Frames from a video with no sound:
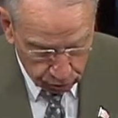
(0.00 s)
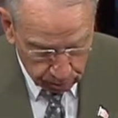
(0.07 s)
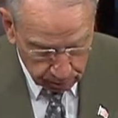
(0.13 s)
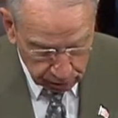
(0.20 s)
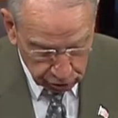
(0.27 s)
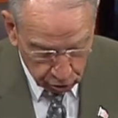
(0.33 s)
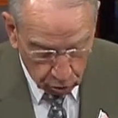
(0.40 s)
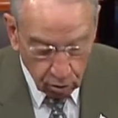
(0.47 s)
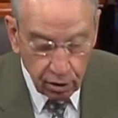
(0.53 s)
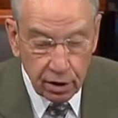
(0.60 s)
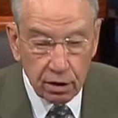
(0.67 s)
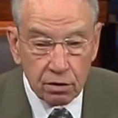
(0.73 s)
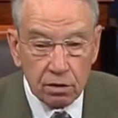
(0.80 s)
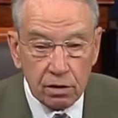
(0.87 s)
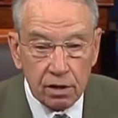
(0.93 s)
the
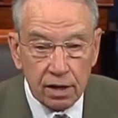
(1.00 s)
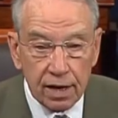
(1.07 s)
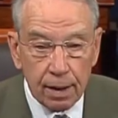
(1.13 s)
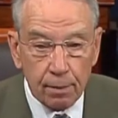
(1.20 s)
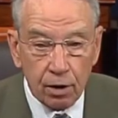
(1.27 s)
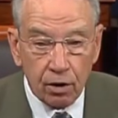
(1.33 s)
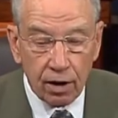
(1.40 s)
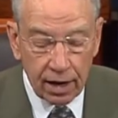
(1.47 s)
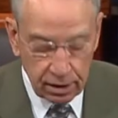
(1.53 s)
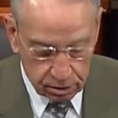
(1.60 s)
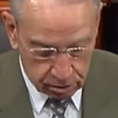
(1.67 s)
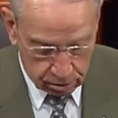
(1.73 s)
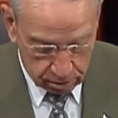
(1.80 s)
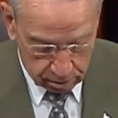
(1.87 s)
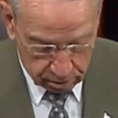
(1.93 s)
majority to the
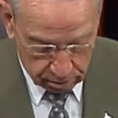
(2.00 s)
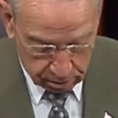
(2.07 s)
Democrats